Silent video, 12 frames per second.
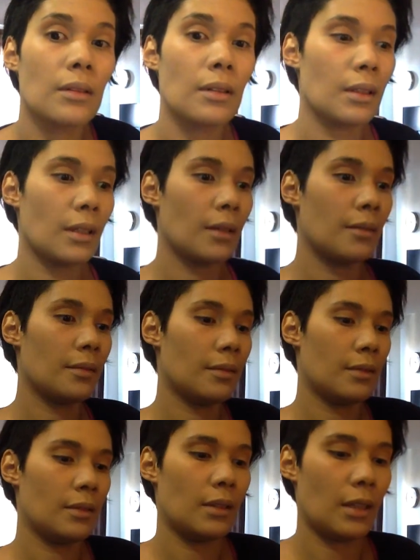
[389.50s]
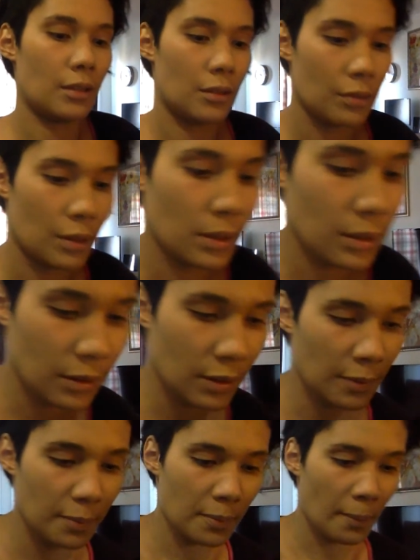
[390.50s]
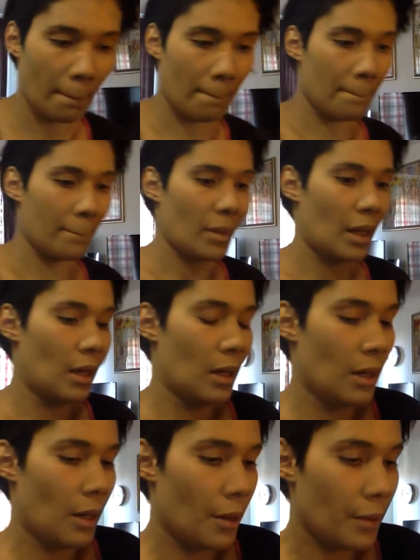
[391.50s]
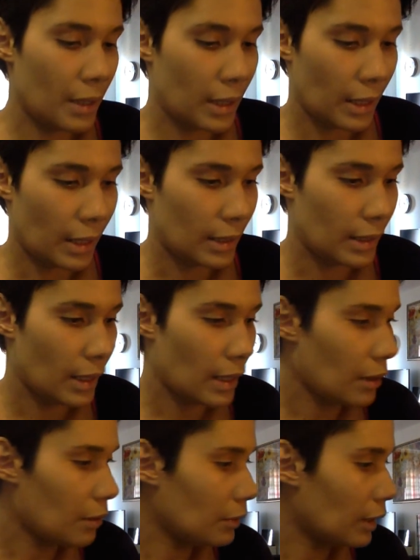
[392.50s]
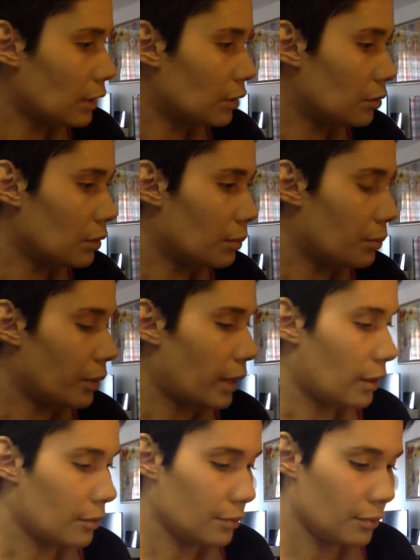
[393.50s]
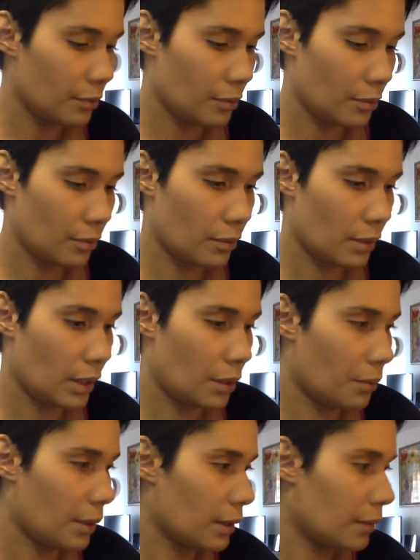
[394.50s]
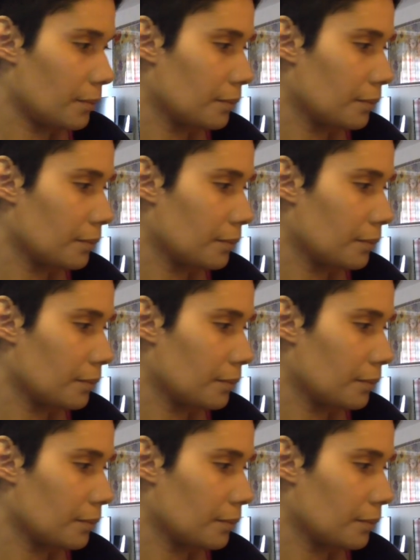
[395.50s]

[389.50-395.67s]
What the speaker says: Okay, let's do it. Okay, now let's do the brown really quick.